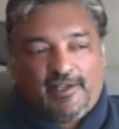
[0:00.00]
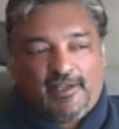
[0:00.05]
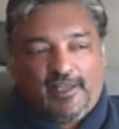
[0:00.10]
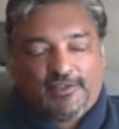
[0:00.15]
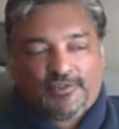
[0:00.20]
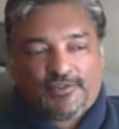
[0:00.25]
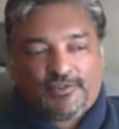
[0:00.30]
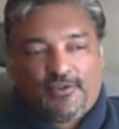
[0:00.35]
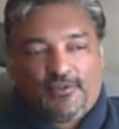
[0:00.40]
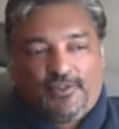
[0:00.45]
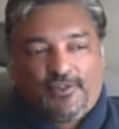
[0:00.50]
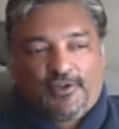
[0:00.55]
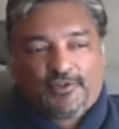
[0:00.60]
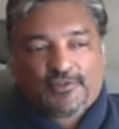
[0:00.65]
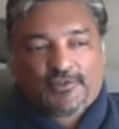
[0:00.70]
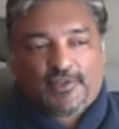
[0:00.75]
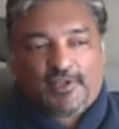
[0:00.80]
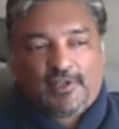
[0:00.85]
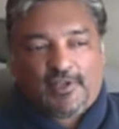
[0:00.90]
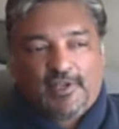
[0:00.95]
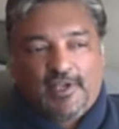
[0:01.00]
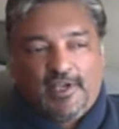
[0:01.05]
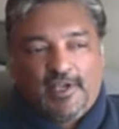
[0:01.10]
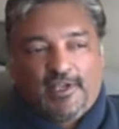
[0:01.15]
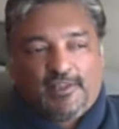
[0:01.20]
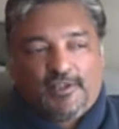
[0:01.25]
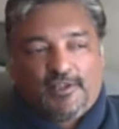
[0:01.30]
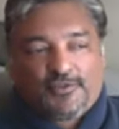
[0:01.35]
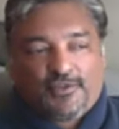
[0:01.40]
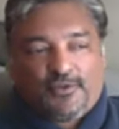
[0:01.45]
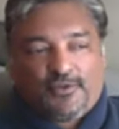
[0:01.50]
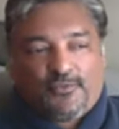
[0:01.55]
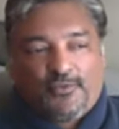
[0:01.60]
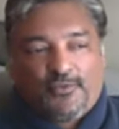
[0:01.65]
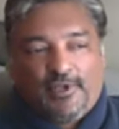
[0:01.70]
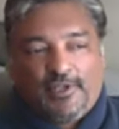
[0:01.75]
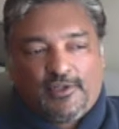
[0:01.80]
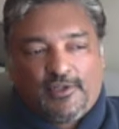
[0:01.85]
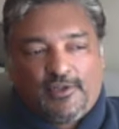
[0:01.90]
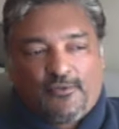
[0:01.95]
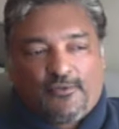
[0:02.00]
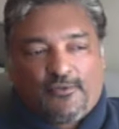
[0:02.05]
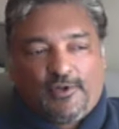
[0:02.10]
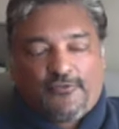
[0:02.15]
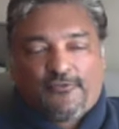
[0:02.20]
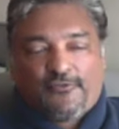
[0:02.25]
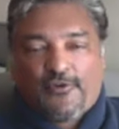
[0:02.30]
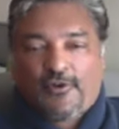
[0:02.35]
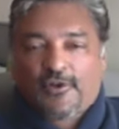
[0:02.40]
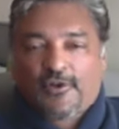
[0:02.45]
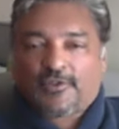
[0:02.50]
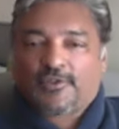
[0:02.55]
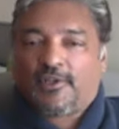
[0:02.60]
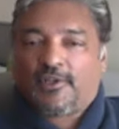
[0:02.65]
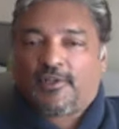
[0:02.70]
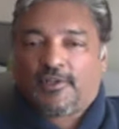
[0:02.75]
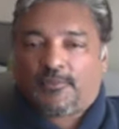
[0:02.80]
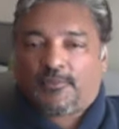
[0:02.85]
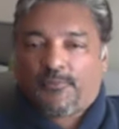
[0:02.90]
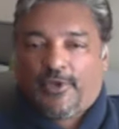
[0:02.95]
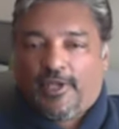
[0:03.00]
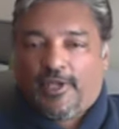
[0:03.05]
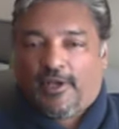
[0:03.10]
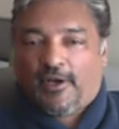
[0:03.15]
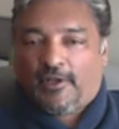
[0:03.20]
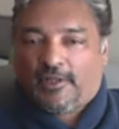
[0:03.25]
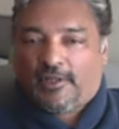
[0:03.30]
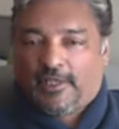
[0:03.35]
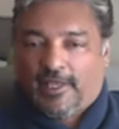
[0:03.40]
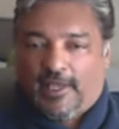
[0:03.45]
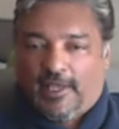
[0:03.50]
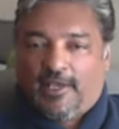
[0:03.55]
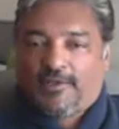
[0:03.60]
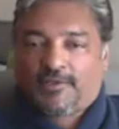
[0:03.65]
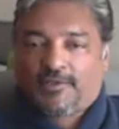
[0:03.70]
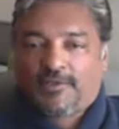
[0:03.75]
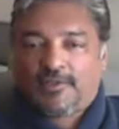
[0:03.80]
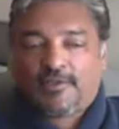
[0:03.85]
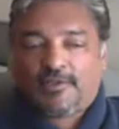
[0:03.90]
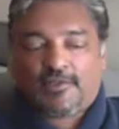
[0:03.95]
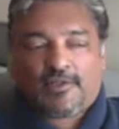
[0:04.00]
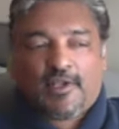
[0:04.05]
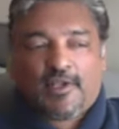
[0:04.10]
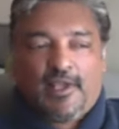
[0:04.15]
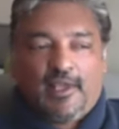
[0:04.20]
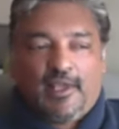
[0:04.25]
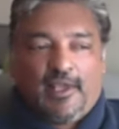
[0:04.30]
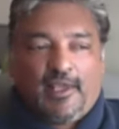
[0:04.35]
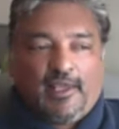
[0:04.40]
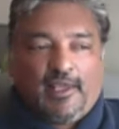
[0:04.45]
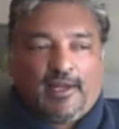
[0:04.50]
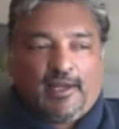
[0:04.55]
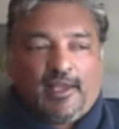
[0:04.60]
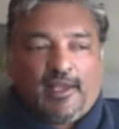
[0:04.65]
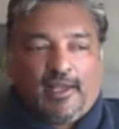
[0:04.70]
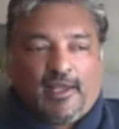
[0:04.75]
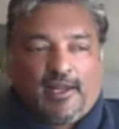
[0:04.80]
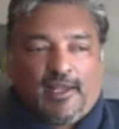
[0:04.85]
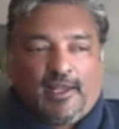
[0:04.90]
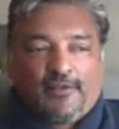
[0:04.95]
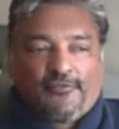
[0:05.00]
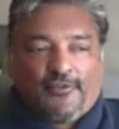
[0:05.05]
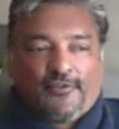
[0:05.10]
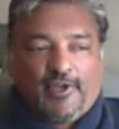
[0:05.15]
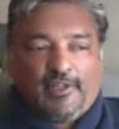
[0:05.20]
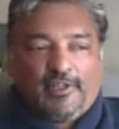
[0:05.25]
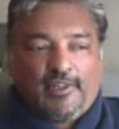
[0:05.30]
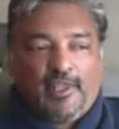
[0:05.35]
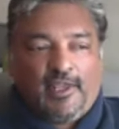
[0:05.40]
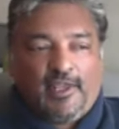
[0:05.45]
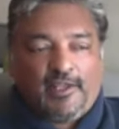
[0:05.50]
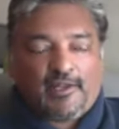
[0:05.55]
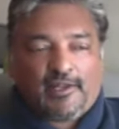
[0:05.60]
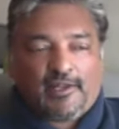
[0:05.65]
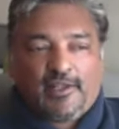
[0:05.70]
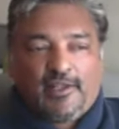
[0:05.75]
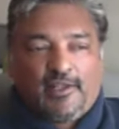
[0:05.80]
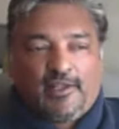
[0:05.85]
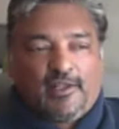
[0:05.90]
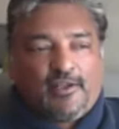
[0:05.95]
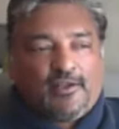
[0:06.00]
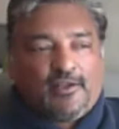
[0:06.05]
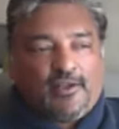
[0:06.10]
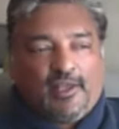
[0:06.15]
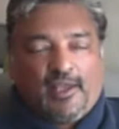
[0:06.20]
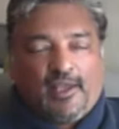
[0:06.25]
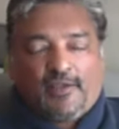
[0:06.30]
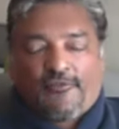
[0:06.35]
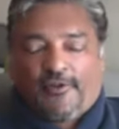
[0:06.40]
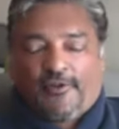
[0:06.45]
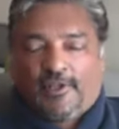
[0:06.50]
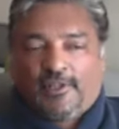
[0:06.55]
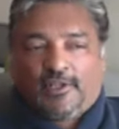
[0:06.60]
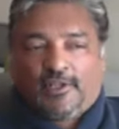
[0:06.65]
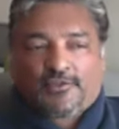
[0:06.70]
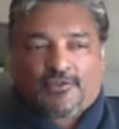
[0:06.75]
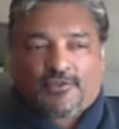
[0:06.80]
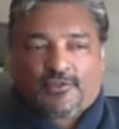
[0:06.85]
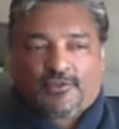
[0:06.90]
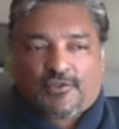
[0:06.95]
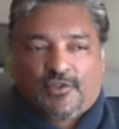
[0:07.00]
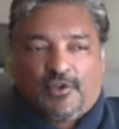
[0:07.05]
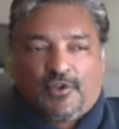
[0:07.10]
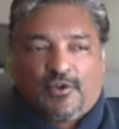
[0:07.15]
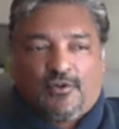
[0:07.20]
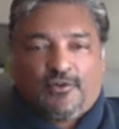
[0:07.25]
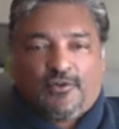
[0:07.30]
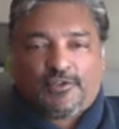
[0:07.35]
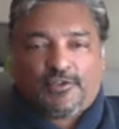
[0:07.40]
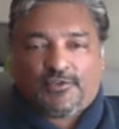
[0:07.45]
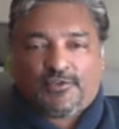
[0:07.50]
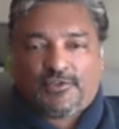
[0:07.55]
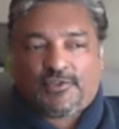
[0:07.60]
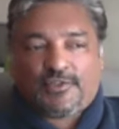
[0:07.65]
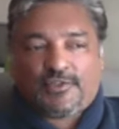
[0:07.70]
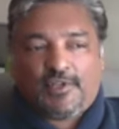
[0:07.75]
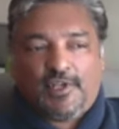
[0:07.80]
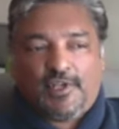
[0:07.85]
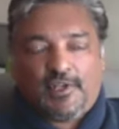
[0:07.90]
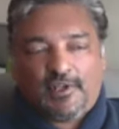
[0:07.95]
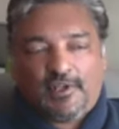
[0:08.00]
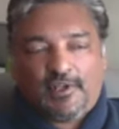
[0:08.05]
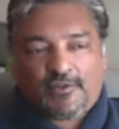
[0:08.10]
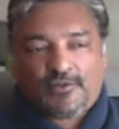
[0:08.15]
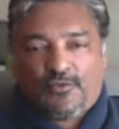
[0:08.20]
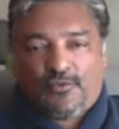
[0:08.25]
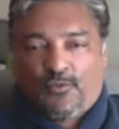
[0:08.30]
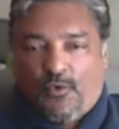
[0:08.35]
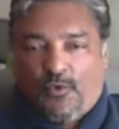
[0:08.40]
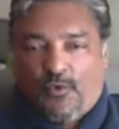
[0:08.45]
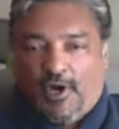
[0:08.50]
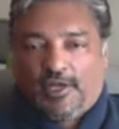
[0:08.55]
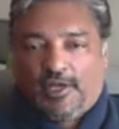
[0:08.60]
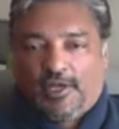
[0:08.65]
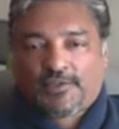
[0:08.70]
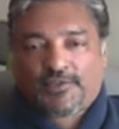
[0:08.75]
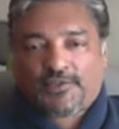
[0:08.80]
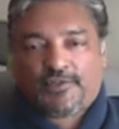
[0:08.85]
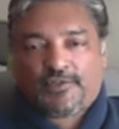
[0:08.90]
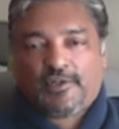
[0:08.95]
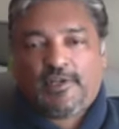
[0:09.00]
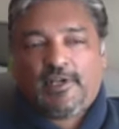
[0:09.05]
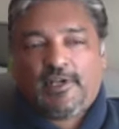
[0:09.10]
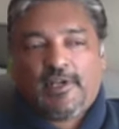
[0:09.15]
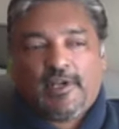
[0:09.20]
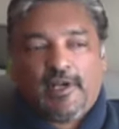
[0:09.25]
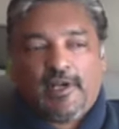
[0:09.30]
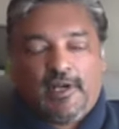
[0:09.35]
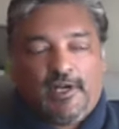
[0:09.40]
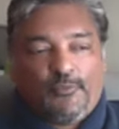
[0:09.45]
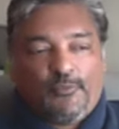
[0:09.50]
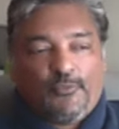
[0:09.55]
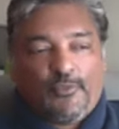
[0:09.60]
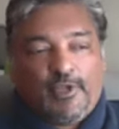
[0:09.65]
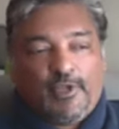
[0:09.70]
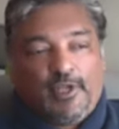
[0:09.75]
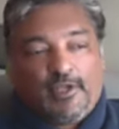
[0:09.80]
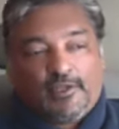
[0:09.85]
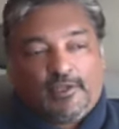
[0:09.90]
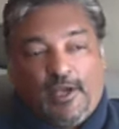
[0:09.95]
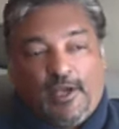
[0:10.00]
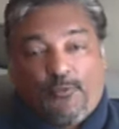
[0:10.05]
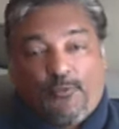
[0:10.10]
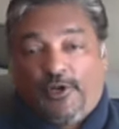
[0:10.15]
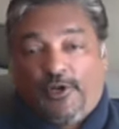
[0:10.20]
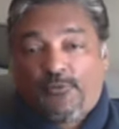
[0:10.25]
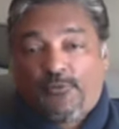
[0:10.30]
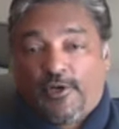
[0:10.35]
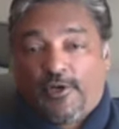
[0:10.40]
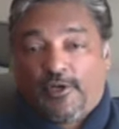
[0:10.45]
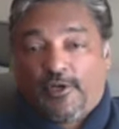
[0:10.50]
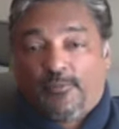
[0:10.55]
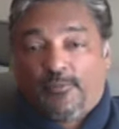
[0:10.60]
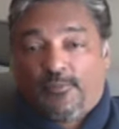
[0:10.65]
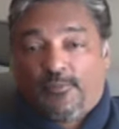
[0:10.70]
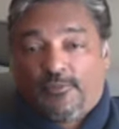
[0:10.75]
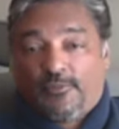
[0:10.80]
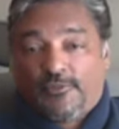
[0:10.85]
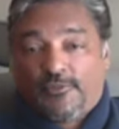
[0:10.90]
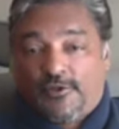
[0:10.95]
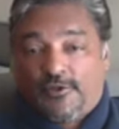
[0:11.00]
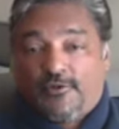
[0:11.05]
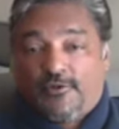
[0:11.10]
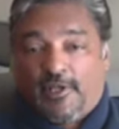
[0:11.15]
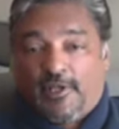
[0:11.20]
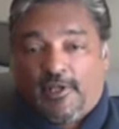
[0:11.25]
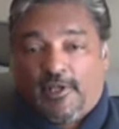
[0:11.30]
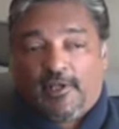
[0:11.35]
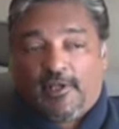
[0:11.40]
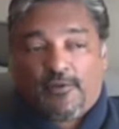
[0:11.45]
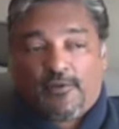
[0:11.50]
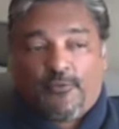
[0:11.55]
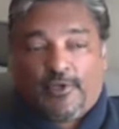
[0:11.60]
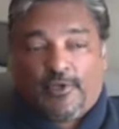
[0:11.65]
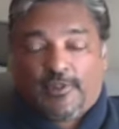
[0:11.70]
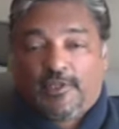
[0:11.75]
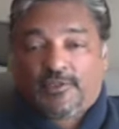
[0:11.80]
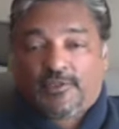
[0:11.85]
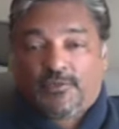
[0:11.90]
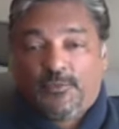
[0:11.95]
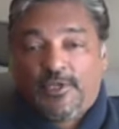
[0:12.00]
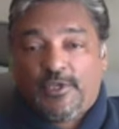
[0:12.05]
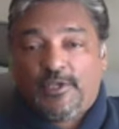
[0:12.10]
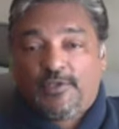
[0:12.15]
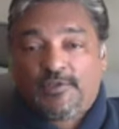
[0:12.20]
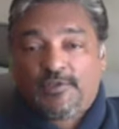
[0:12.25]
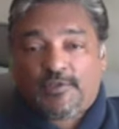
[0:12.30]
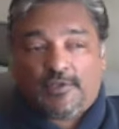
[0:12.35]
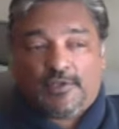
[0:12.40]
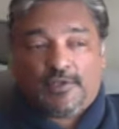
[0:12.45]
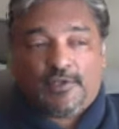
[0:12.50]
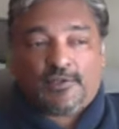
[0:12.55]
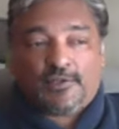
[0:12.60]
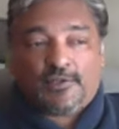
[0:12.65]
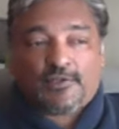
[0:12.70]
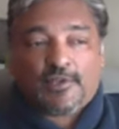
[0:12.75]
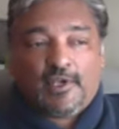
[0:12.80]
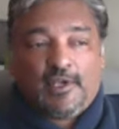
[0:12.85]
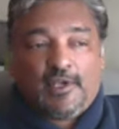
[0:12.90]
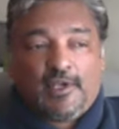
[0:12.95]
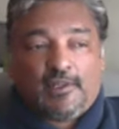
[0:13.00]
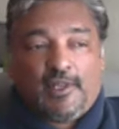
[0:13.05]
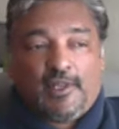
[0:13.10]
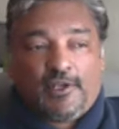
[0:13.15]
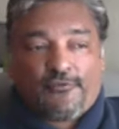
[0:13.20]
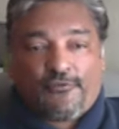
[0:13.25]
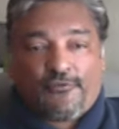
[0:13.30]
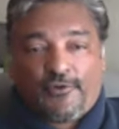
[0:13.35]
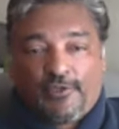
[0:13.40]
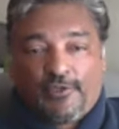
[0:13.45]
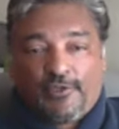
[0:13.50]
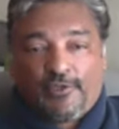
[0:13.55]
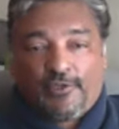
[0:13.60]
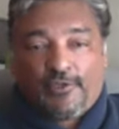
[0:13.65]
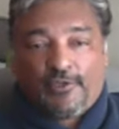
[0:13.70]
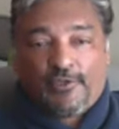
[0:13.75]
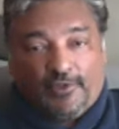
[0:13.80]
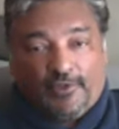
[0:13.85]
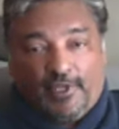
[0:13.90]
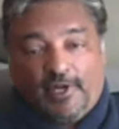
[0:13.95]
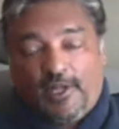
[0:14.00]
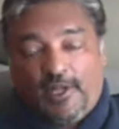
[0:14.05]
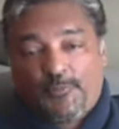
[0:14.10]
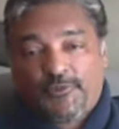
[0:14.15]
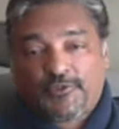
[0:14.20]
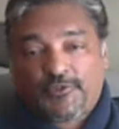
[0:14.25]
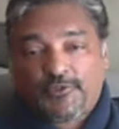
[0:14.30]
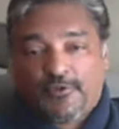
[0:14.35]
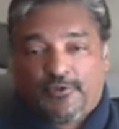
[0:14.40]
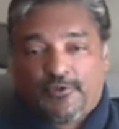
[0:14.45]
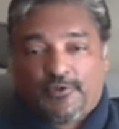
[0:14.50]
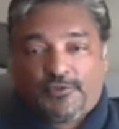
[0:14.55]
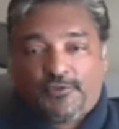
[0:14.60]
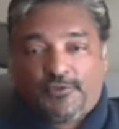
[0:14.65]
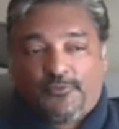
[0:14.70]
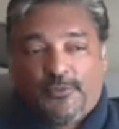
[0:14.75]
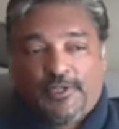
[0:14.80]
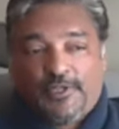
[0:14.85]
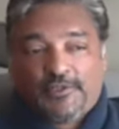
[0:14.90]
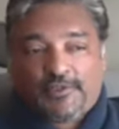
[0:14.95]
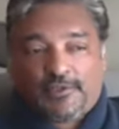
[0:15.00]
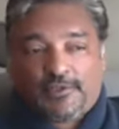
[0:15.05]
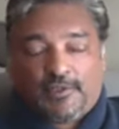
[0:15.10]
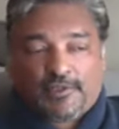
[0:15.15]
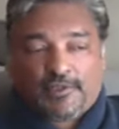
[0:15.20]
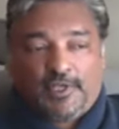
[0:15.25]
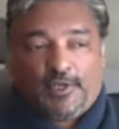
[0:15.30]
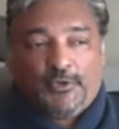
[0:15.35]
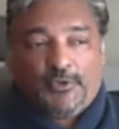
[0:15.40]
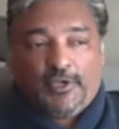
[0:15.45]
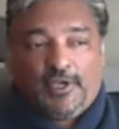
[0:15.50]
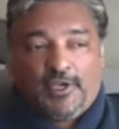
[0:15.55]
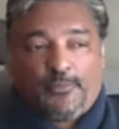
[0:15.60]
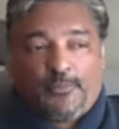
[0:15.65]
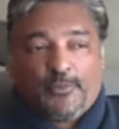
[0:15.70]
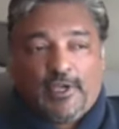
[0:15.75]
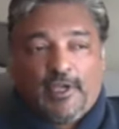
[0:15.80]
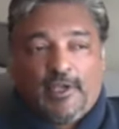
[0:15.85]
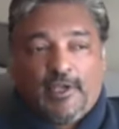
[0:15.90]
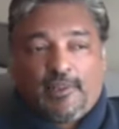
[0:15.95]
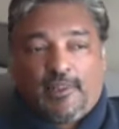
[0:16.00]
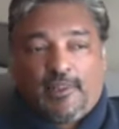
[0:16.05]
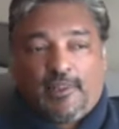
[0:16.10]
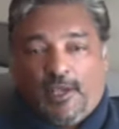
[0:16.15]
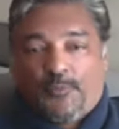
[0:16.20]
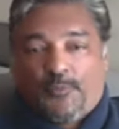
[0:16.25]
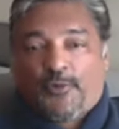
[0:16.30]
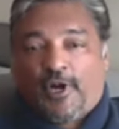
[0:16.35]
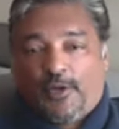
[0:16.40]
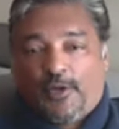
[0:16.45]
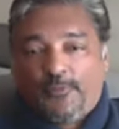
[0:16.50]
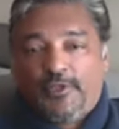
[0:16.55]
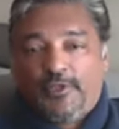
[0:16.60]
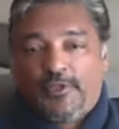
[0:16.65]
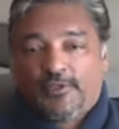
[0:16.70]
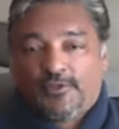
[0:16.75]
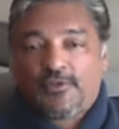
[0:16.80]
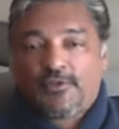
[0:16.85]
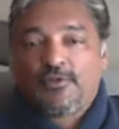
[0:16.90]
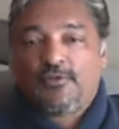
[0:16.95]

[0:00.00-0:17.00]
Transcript: so there's a real focus on the cases, and I find that so interesting to watch. Now, when we're doing it, what this means is, like, for instance, for that episode that you mentioned that's coming up, they brought me in 2